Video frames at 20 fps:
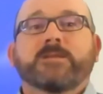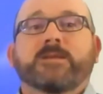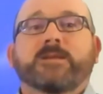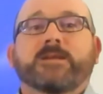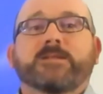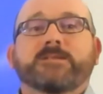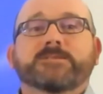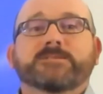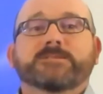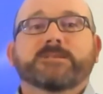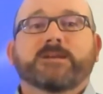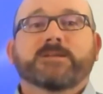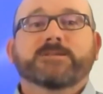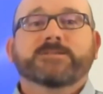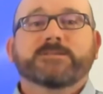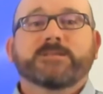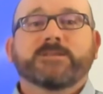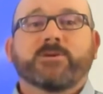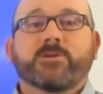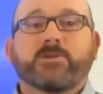and
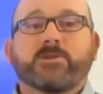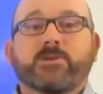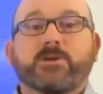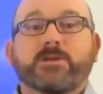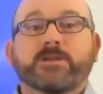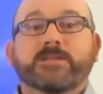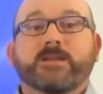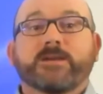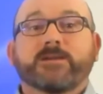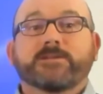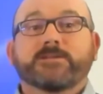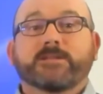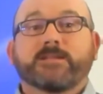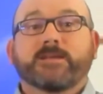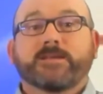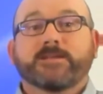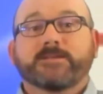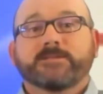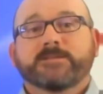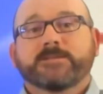discuss the online
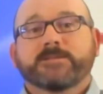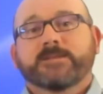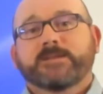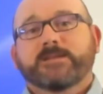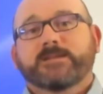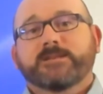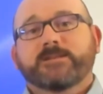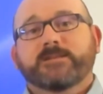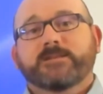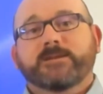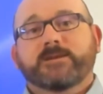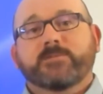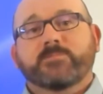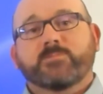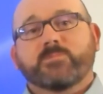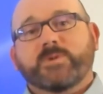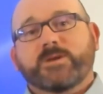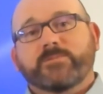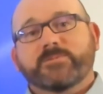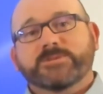calculator and
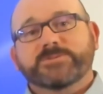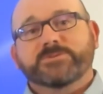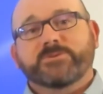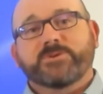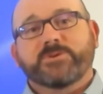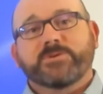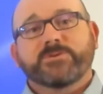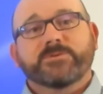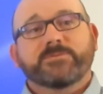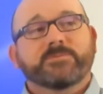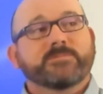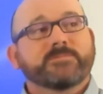where we're trying to